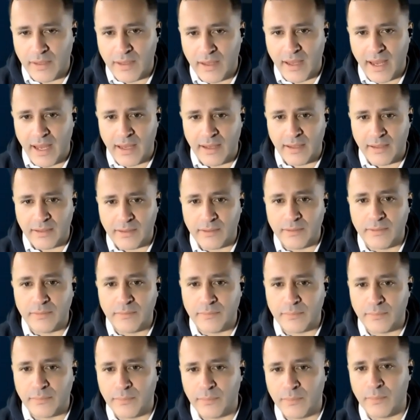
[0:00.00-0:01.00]
And
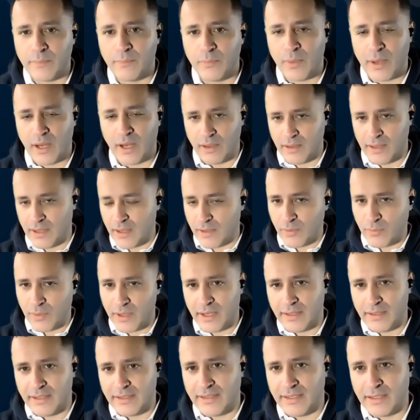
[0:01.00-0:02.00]
well, in a way,
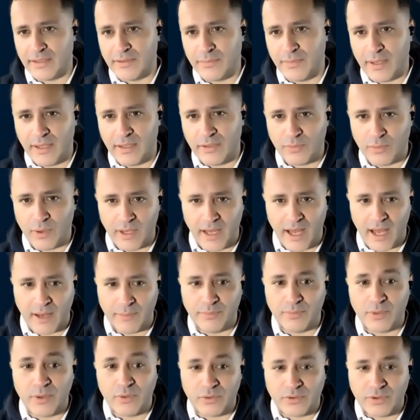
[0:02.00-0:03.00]
this explains why
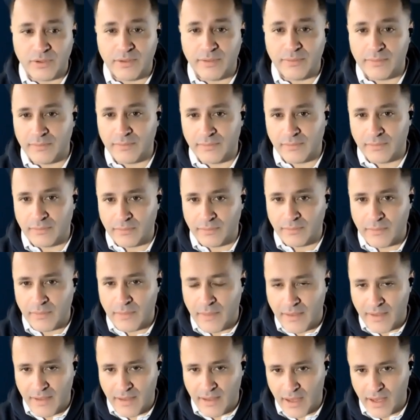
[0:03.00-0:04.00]
Afros
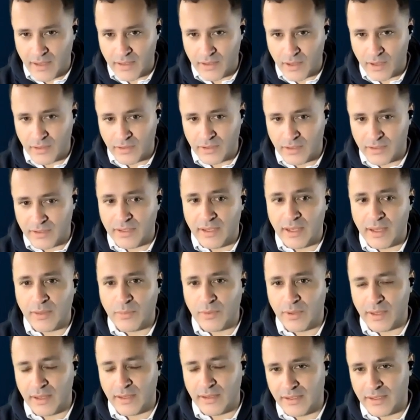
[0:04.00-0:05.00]
and not just
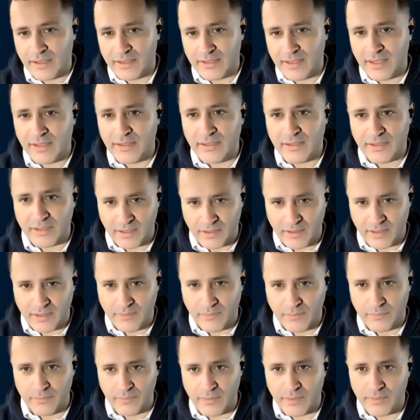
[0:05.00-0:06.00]
Gateway is necessary.
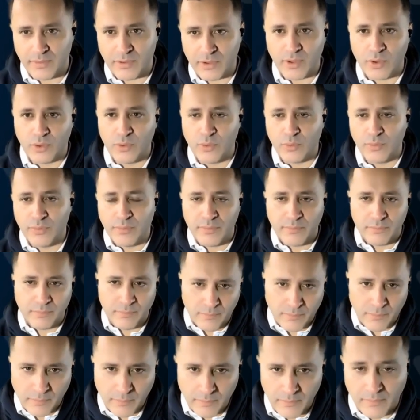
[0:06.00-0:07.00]
So
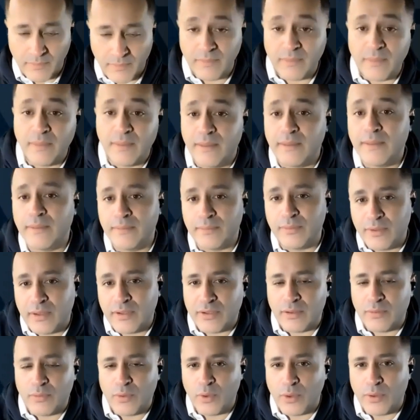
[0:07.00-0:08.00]
first
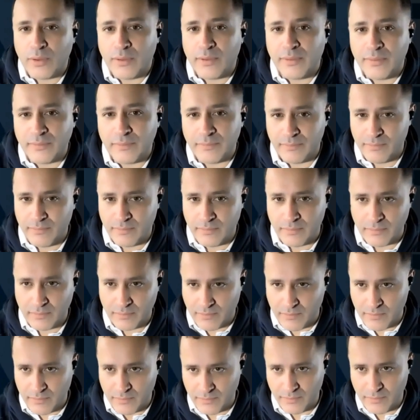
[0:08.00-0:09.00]
of all,
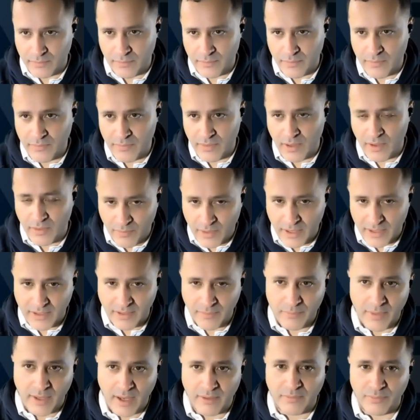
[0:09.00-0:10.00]

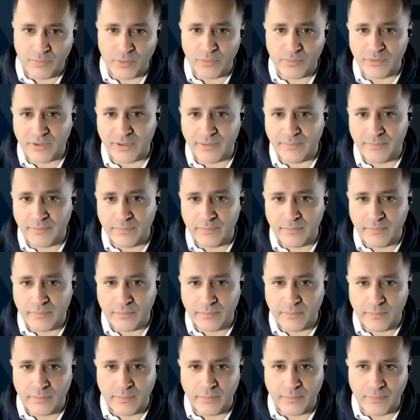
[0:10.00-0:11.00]
fundraising platforms
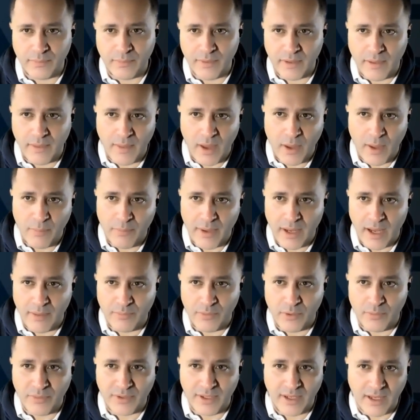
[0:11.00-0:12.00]
are
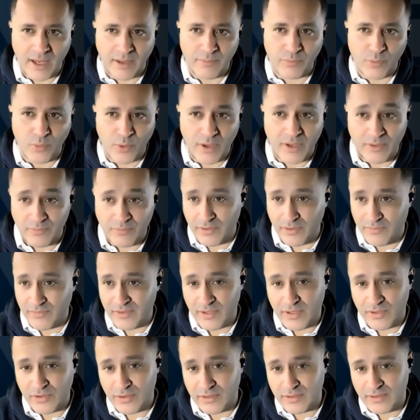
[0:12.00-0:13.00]
platforms that have quite
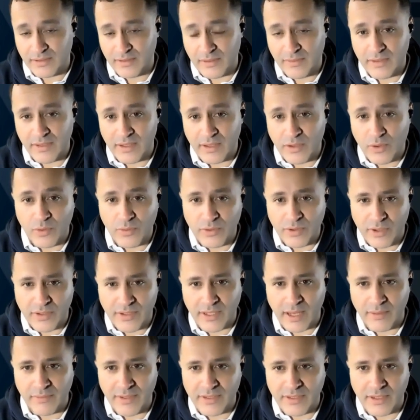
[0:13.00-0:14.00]
features. They don't just
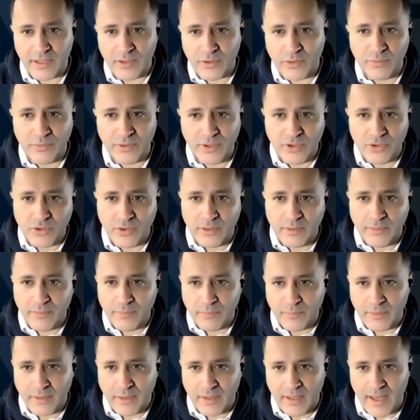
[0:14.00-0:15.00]
have a single feature.
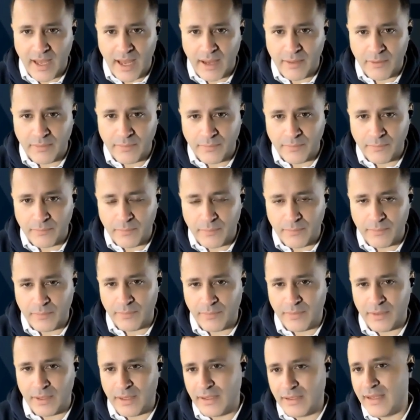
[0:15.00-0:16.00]
They have
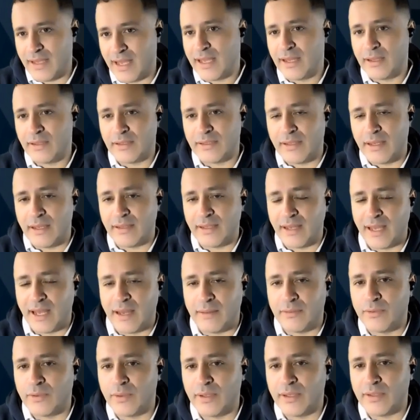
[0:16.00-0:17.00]
various layers that they
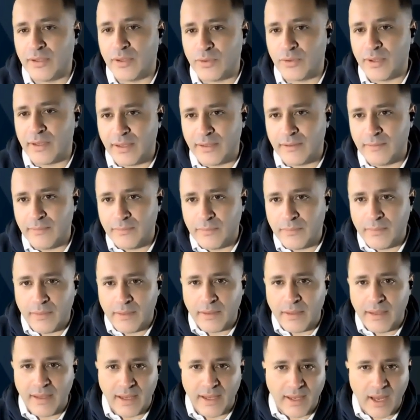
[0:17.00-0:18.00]
have to integrate.
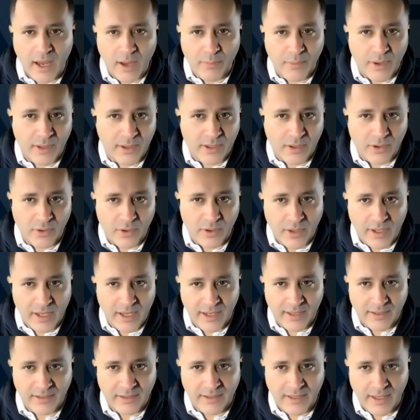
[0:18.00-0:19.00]
In our particular
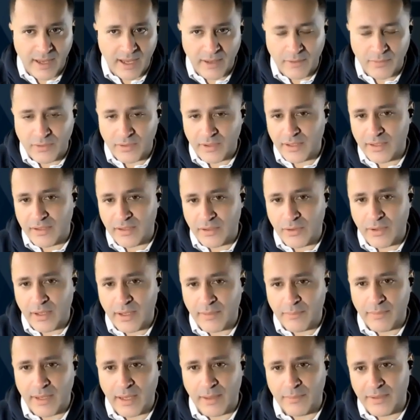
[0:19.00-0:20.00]
case, they have to
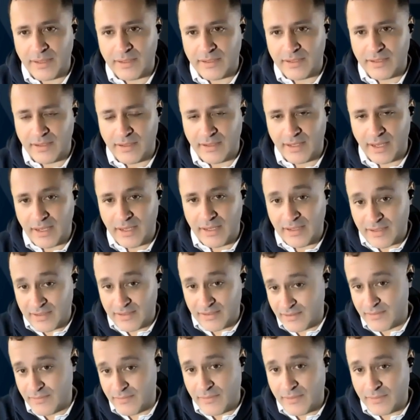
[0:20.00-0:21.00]
integrate payments, that is,
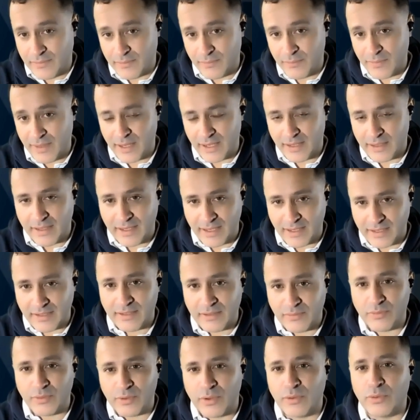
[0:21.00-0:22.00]
make it easy
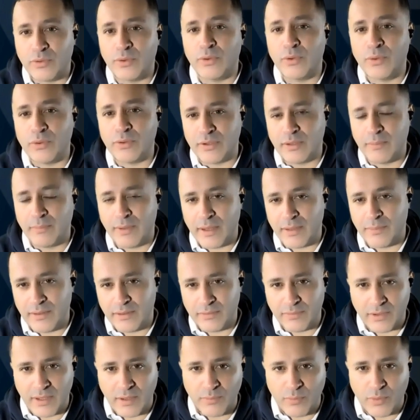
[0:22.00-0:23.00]
for you to use the payment
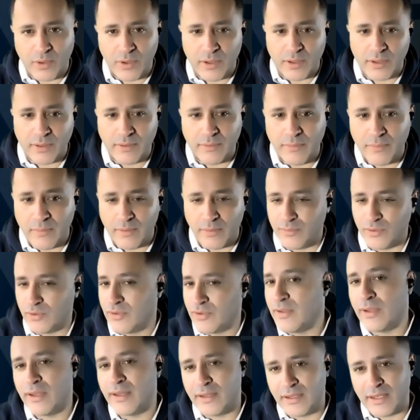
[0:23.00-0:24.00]
framework. You
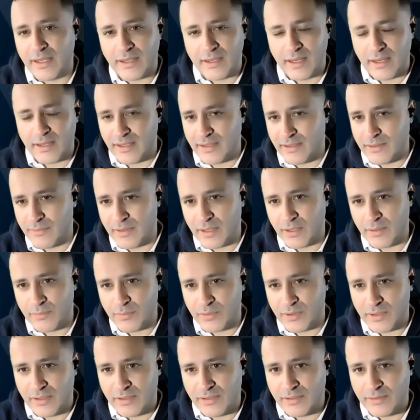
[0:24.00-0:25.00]
shouldn't need any
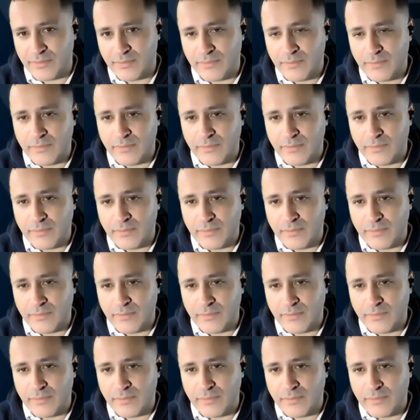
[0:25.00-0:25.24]
developers.